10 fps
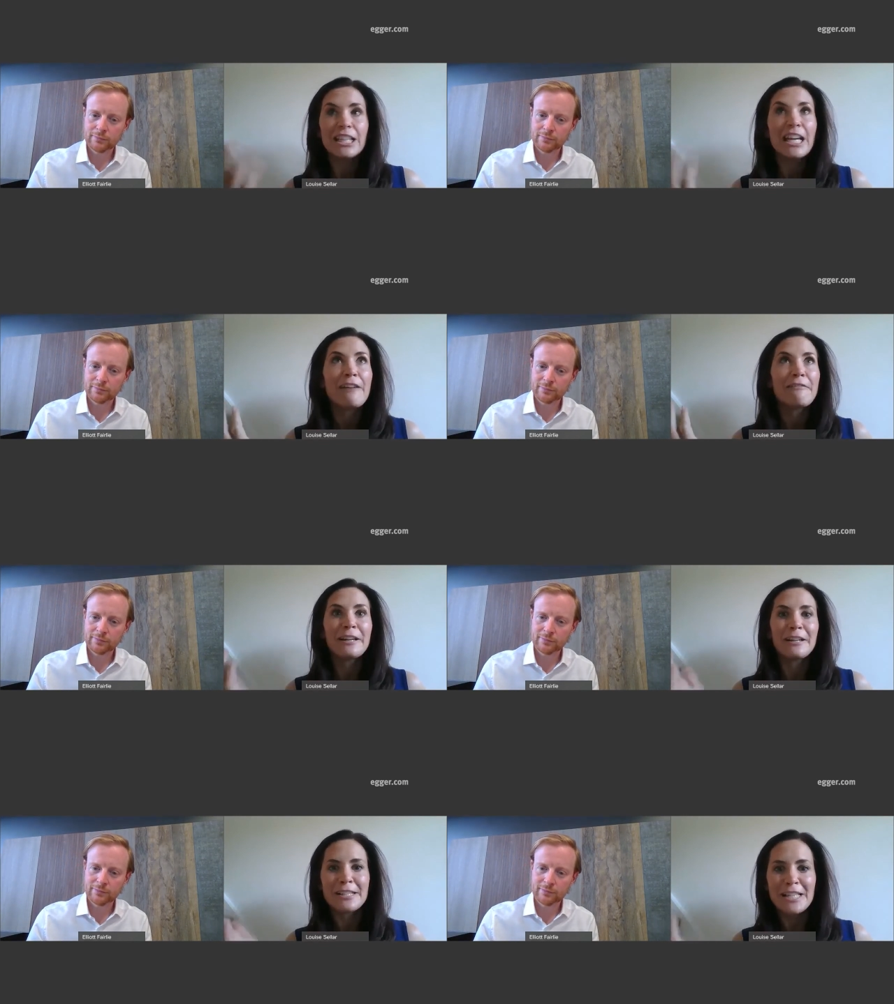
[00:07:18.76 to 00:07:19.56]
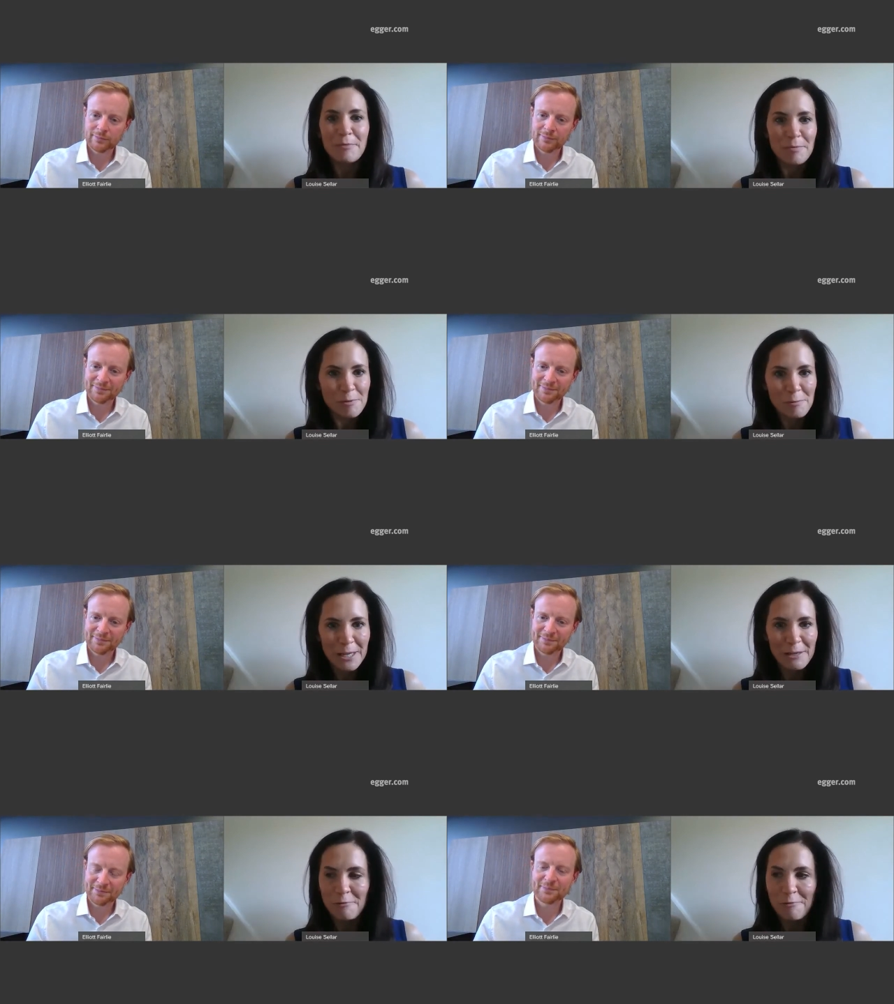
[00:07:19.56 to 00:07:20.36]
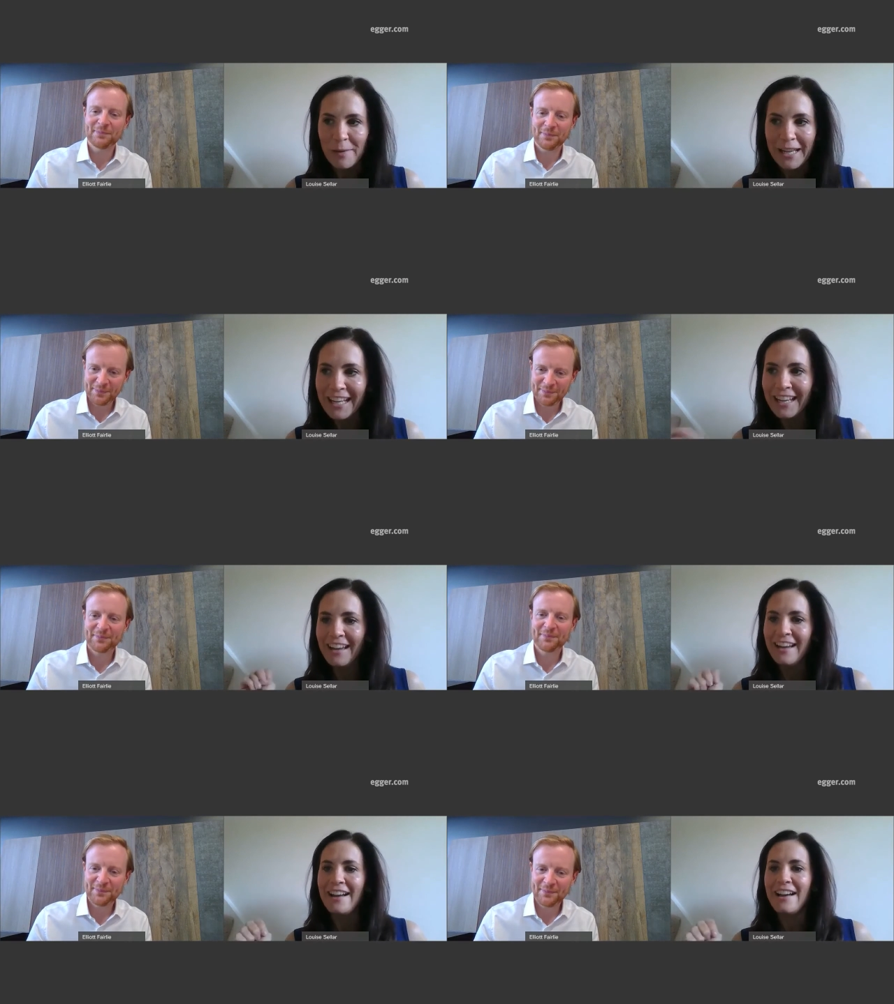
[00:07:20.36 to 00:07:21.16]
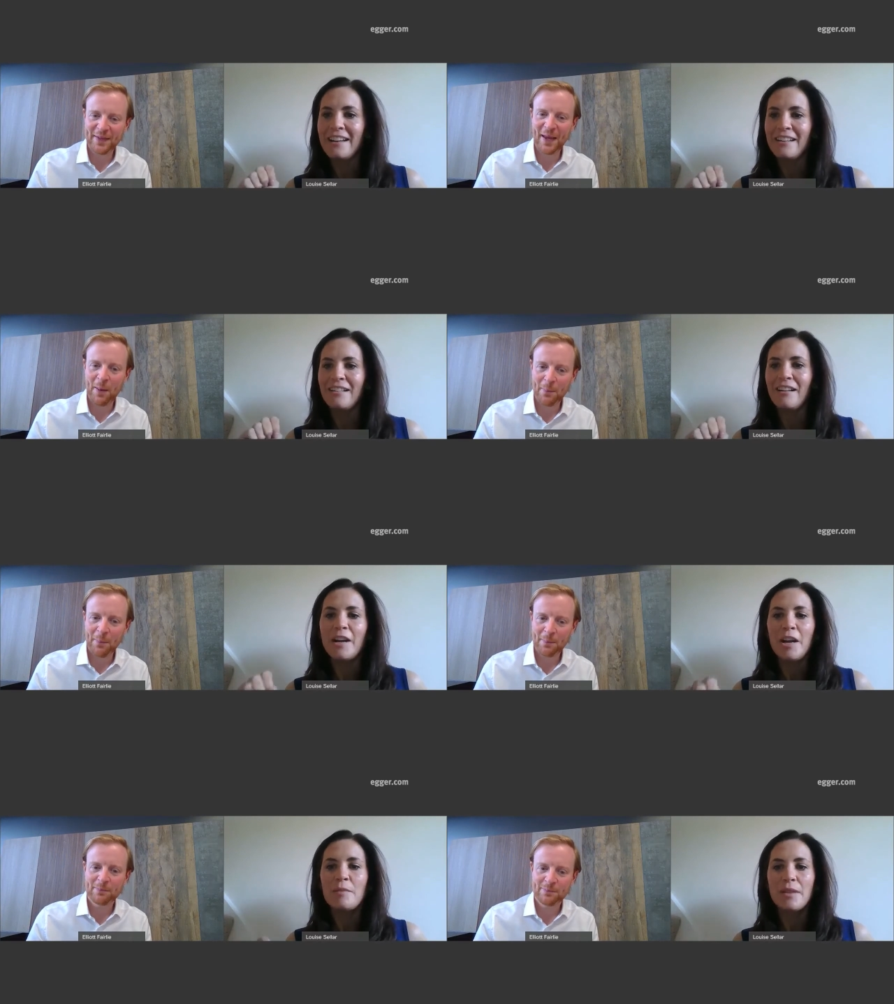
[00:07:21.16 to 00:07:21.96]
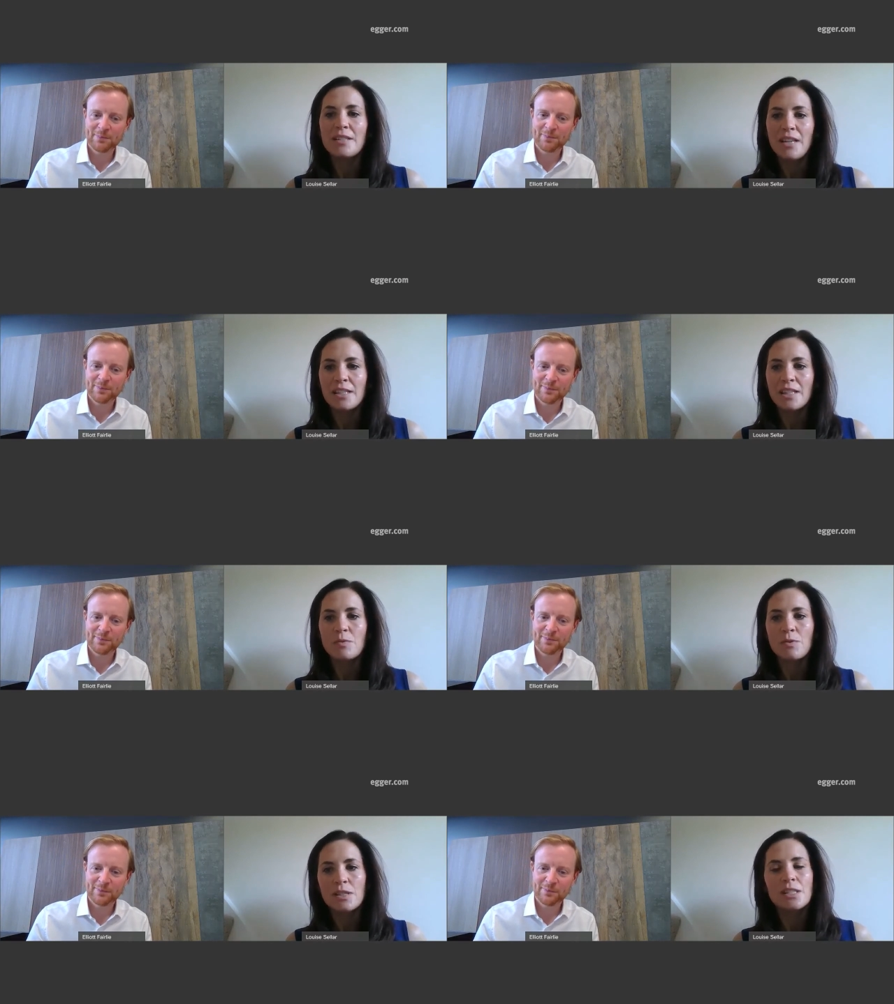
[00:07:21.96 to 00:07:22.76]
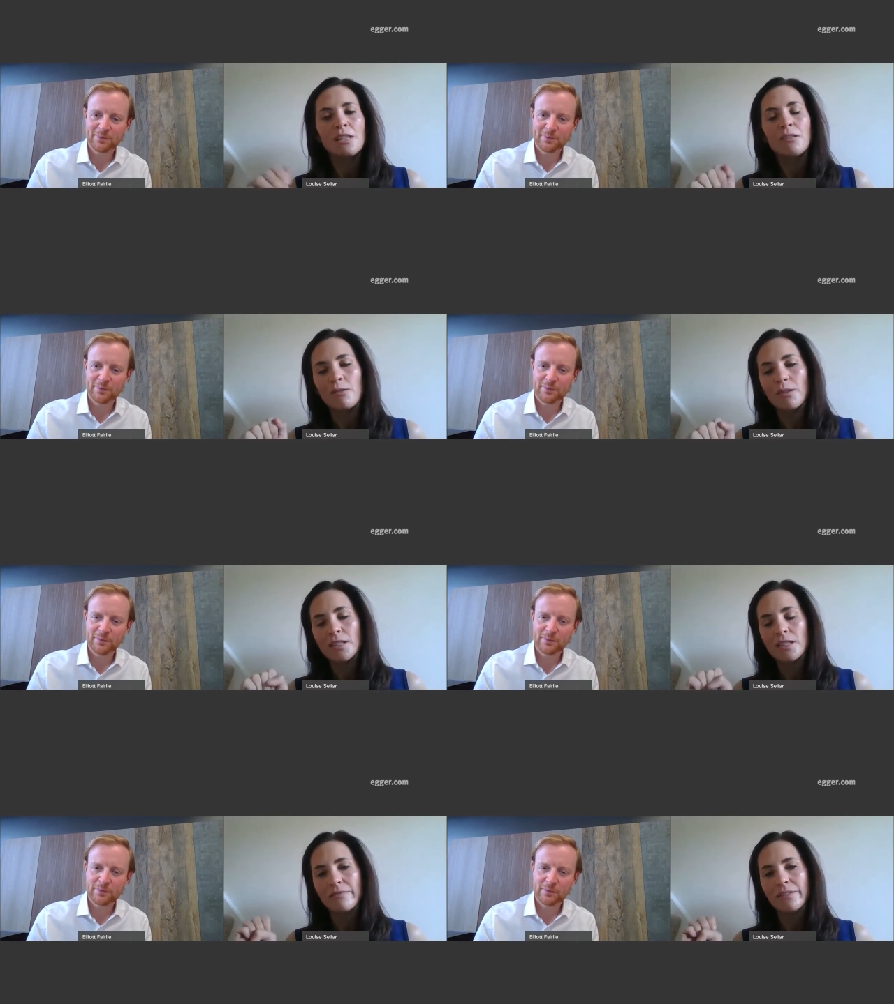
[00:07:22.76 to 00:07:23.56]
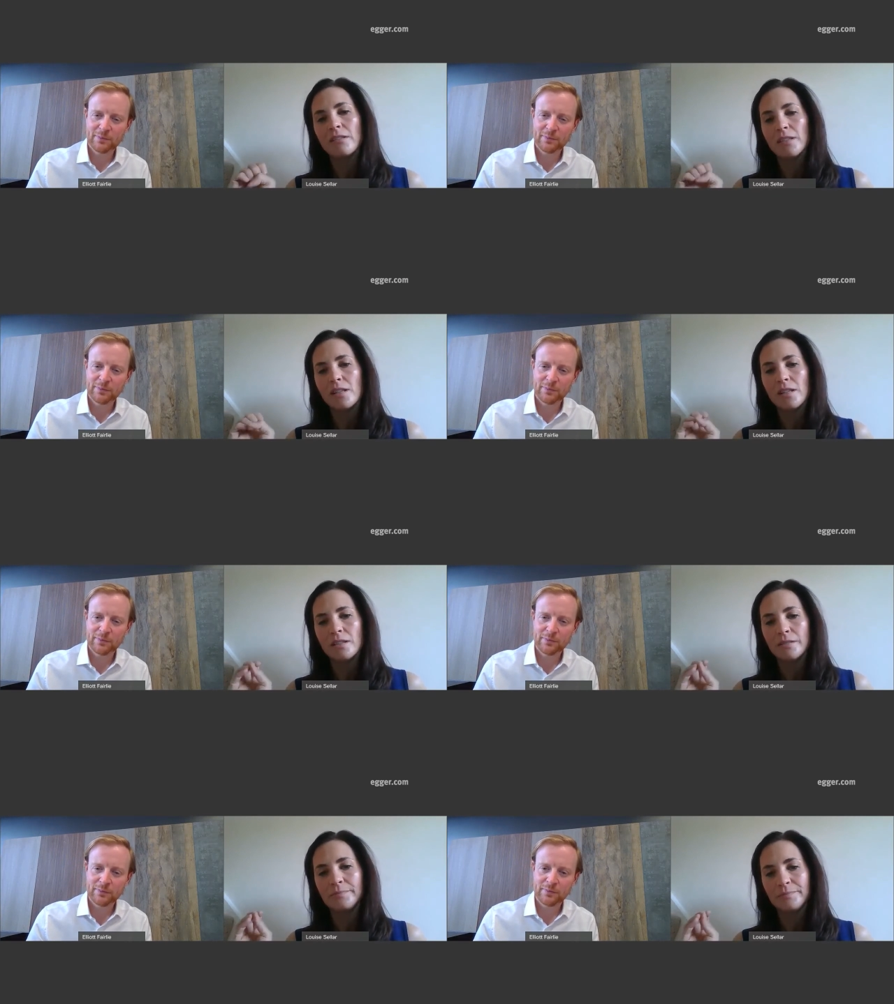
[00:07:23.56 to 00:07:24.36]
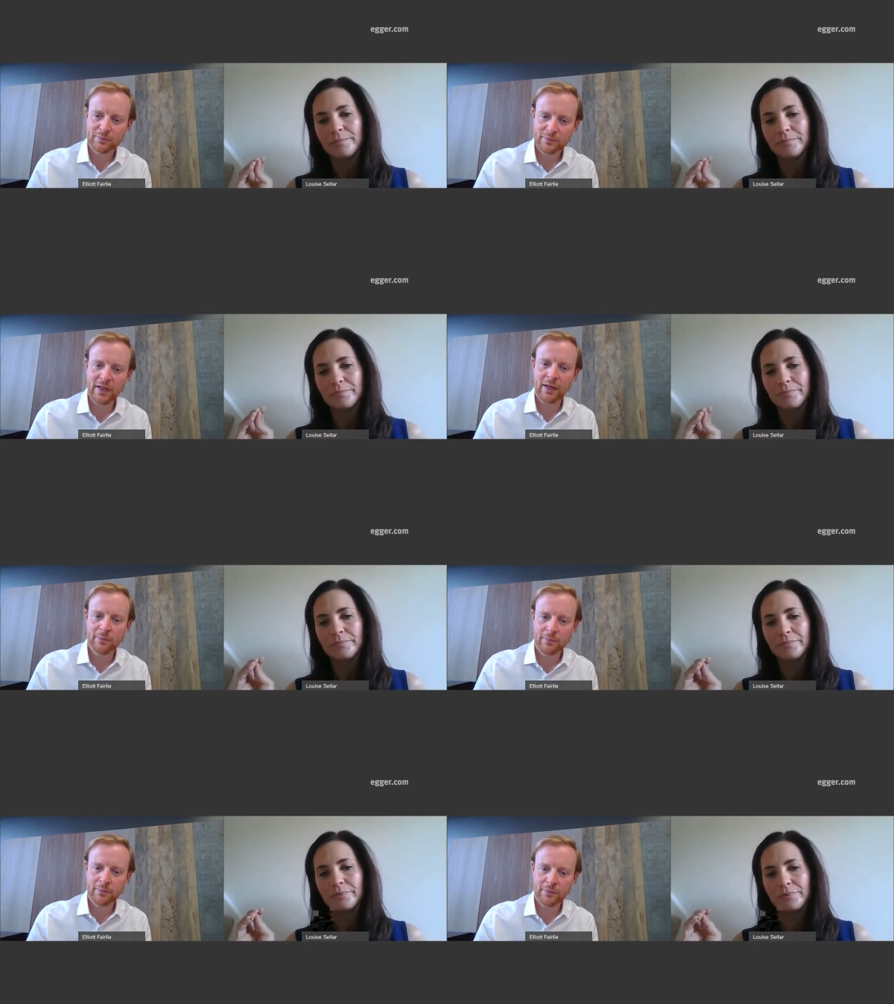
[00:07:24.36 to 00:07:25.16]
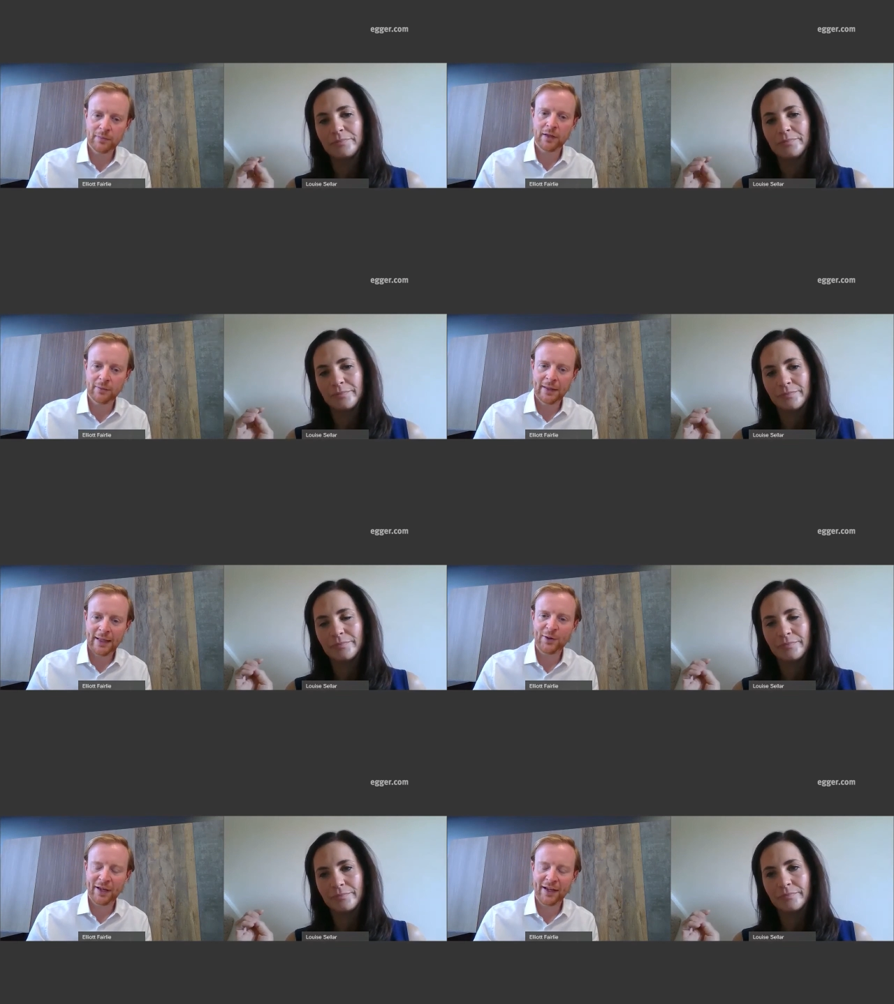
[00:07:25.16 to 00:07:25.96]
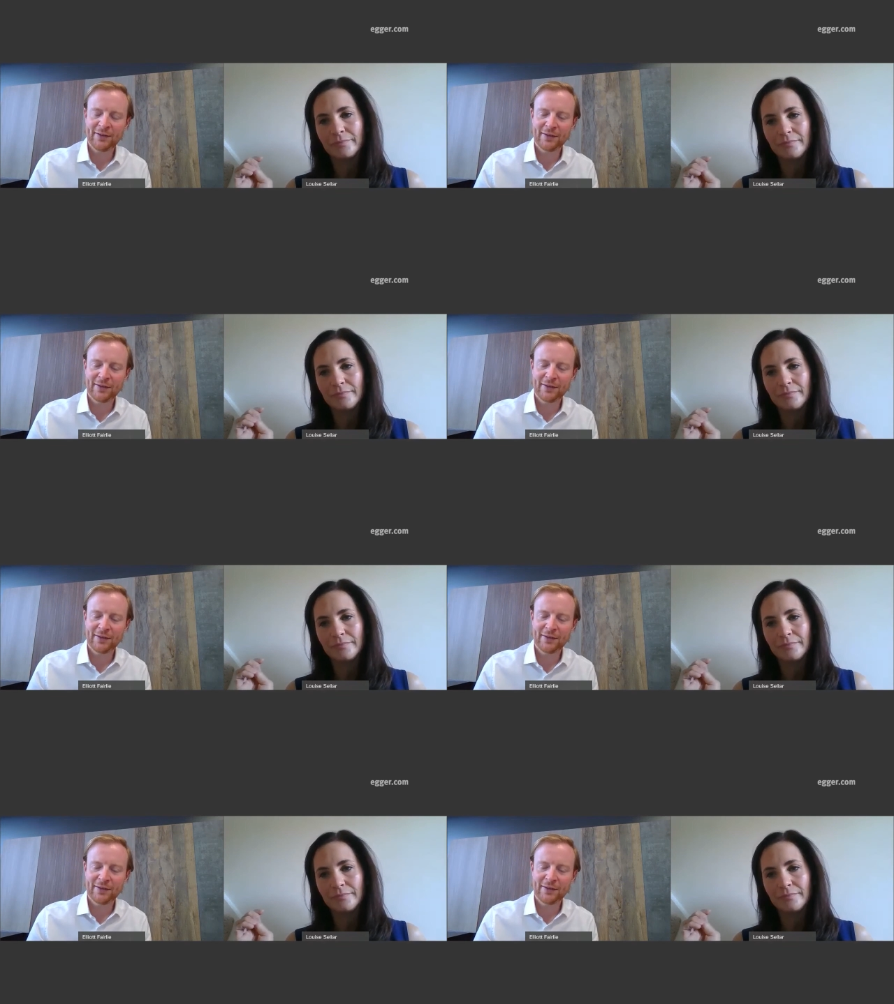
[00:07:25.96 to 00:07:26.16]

Speaker 1: caring, and adaptable we can all be. And yeah. I hope those lessons will continue long into the future.
Speaker 2: Yeah, yeah. Okay.